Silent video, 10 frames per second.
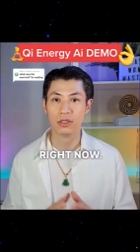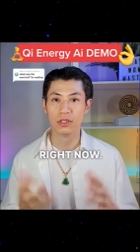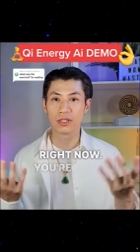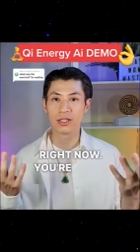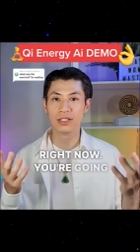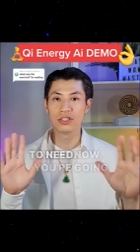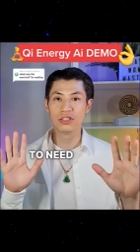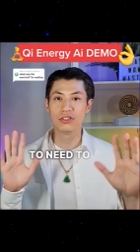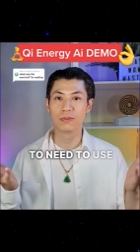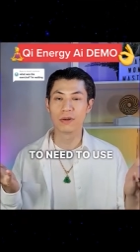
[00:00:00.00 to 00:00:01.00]
You're going to need to
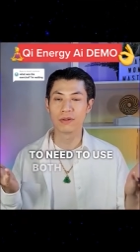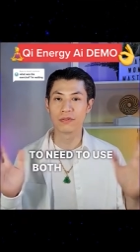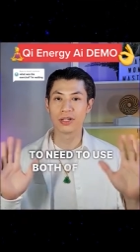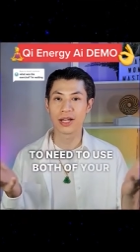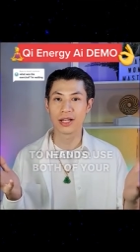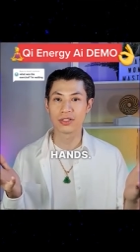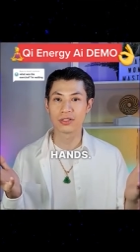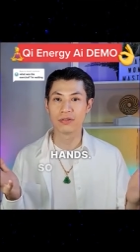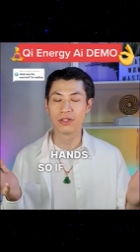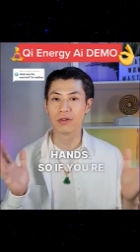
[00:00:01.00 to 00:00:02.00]
use both of your hands,
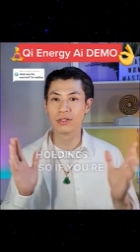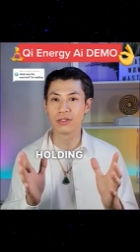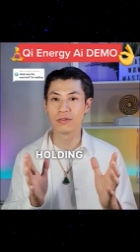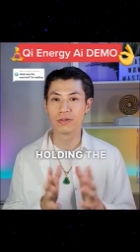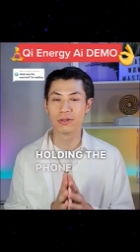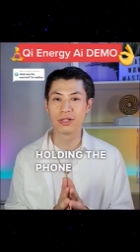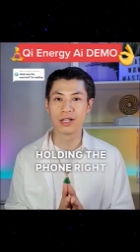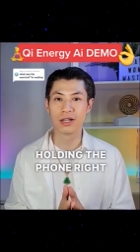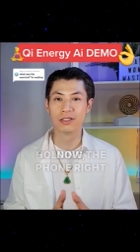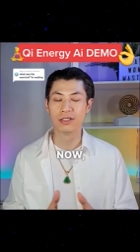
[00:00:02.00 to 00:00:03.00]
so if you're holding the phone right
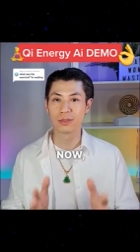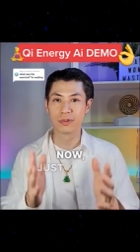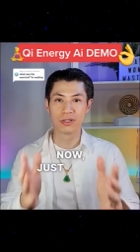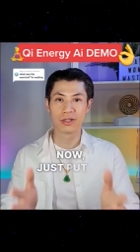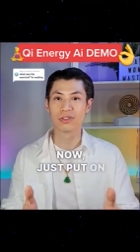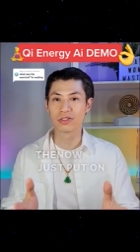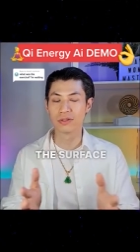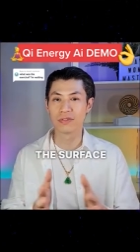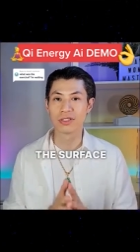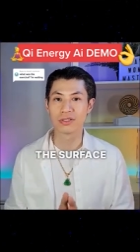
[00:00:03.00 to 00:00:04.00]
now, just put it on the
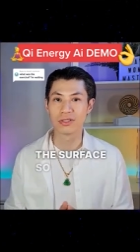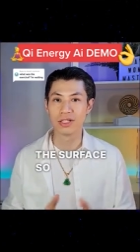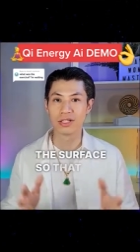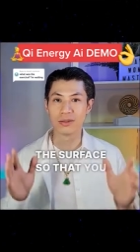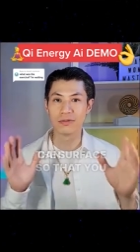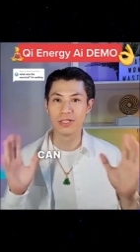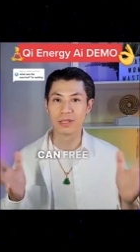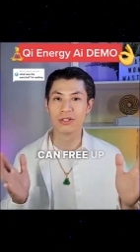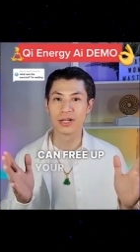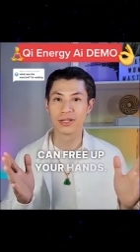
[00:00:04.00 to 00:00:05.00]
surface so that you can free
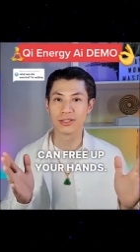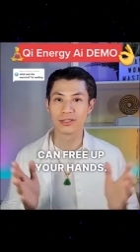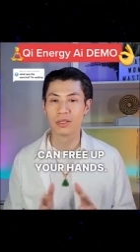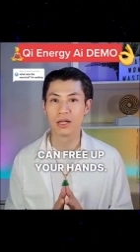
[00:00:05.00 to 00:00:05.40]
up your hands.